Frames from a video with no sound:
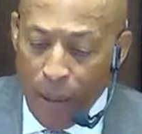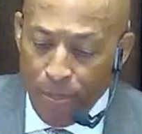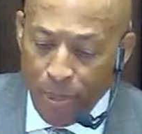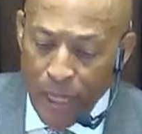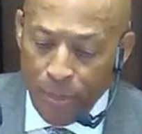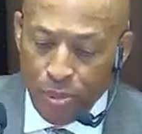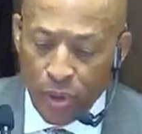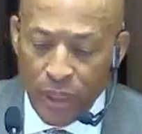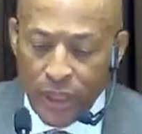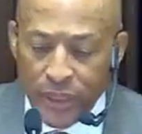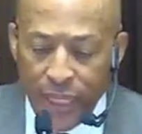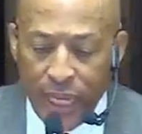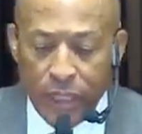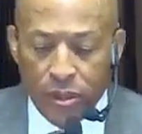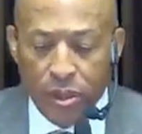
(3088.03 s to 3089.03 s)
our people, he
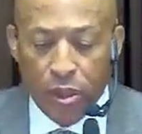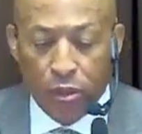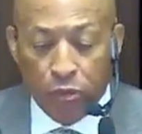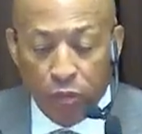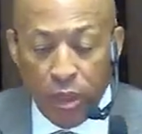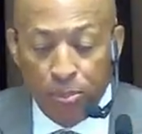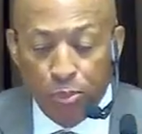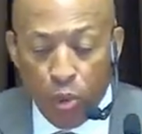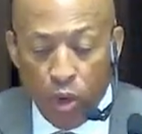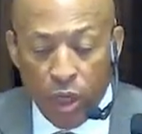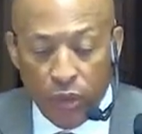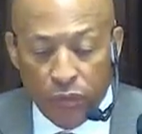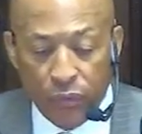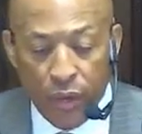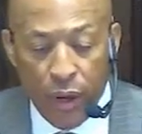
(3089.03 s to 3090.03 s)
takes the three
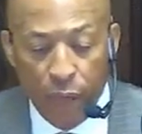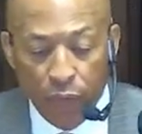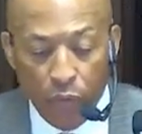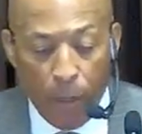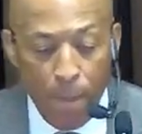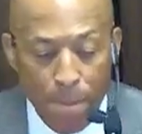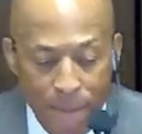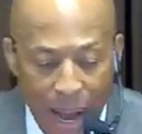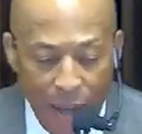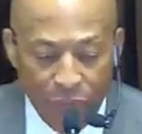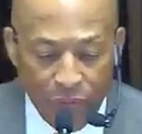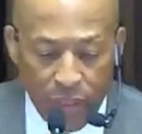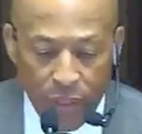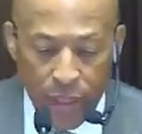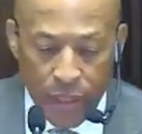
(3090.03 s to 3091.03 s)
points from
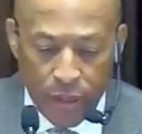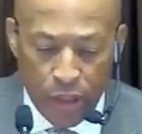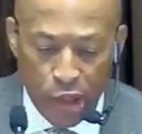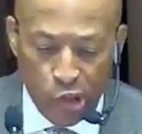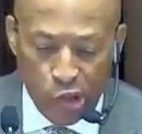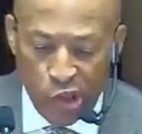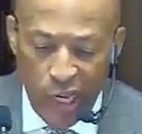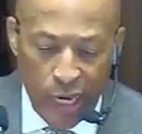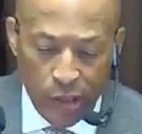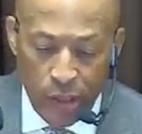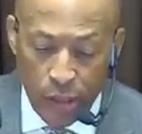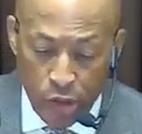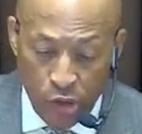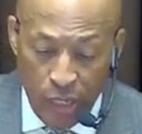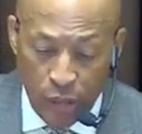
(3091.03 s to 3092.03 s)
Moffatt in the Interna
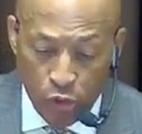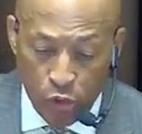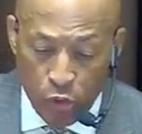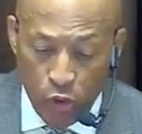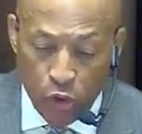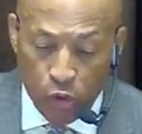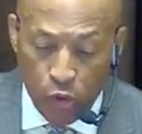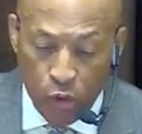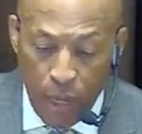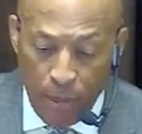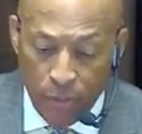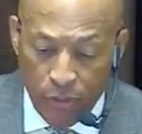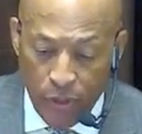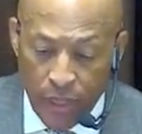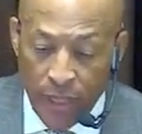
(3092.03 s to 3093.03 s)
International Critical
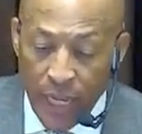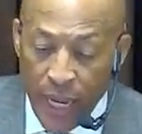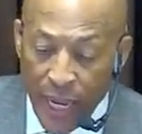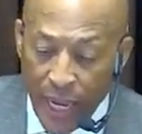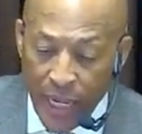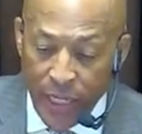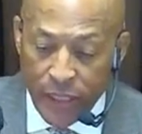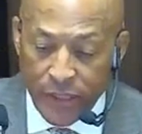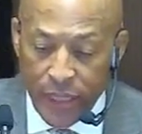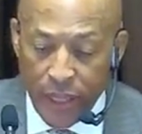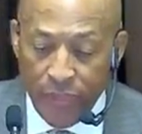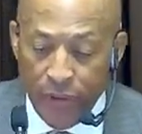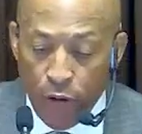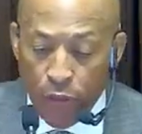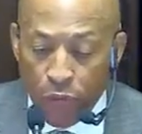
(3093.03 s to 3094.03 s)
Commentary, and he
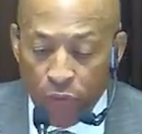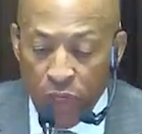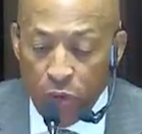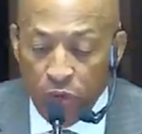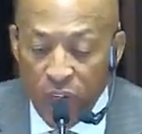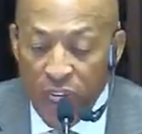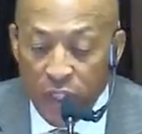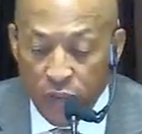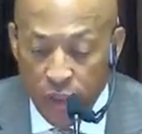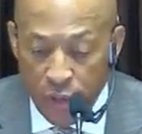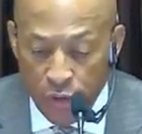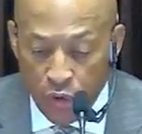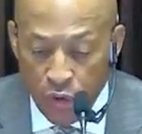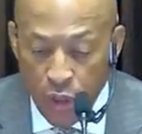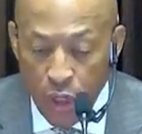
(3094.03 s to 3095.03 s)
said there are three
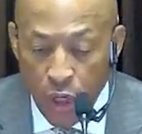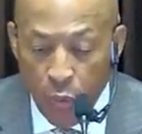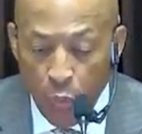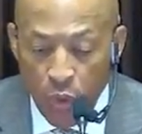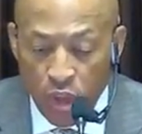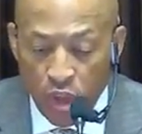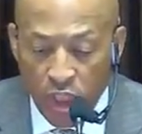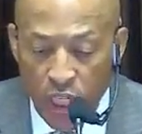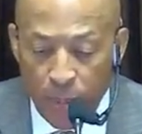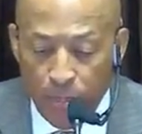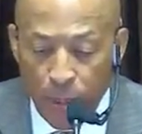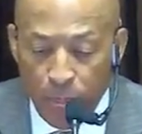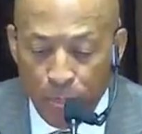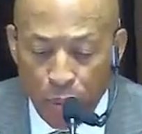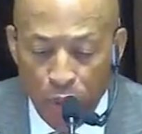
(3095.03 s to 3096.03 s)
reasons which
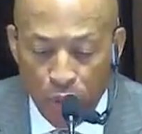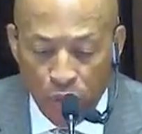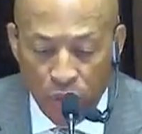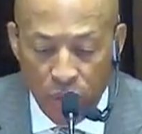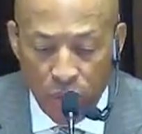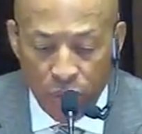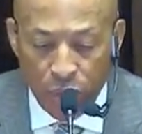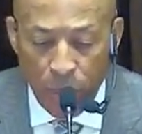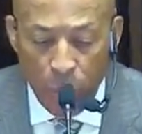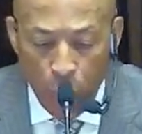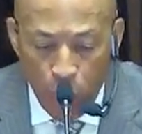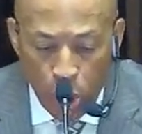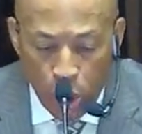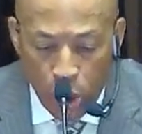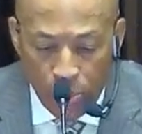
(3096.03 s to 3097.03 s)
keep a person from
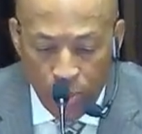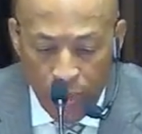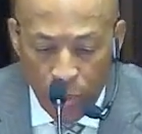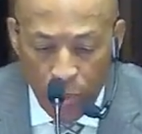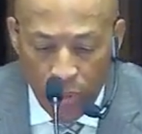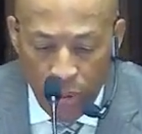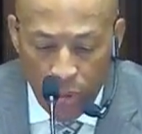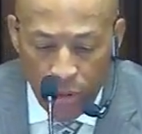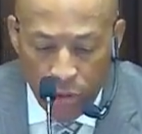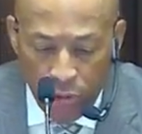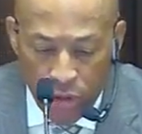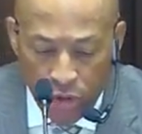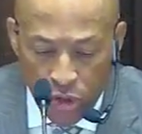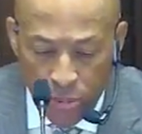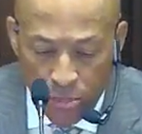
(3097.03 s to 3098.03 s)
worshiping with other
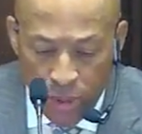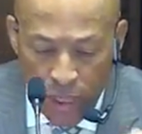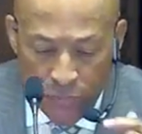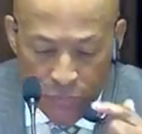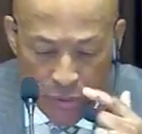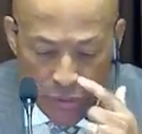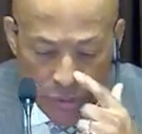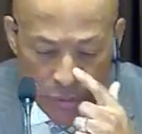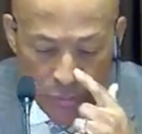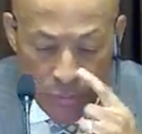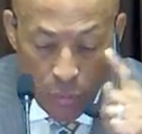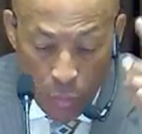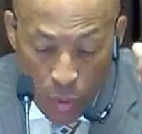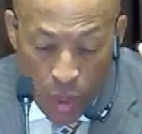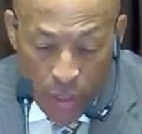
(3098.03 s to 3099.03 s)
Christian believers.
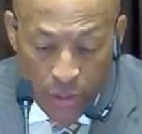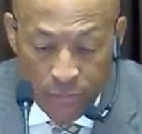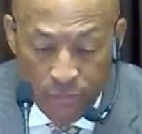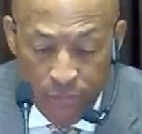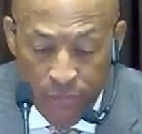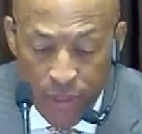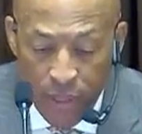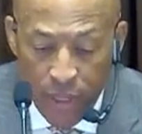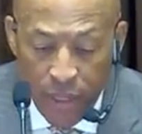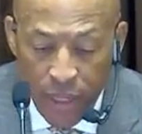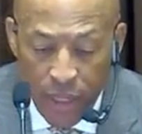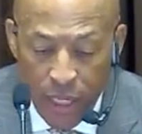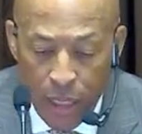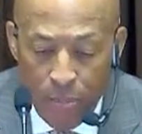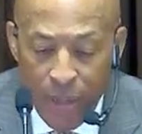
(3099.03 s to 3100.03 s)
One,
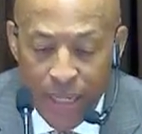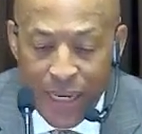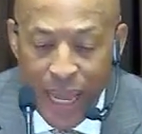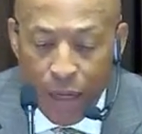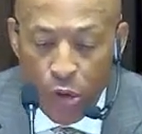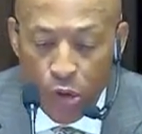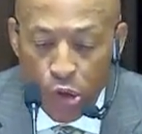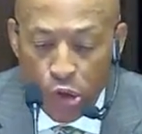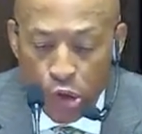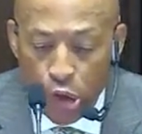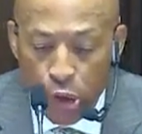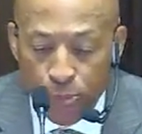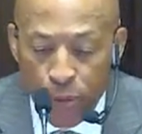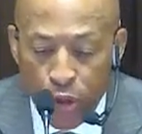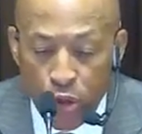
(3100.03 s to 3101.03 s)
he may not go to
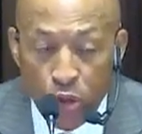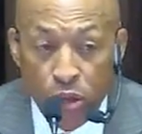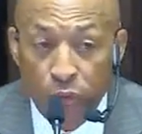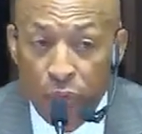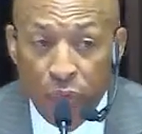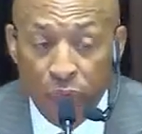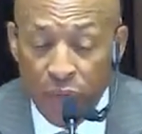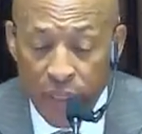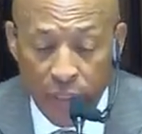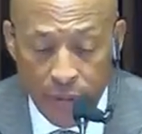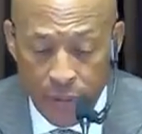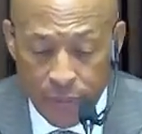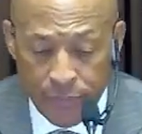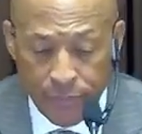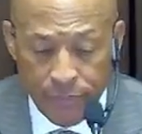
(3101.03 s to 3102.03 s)
church because of fear.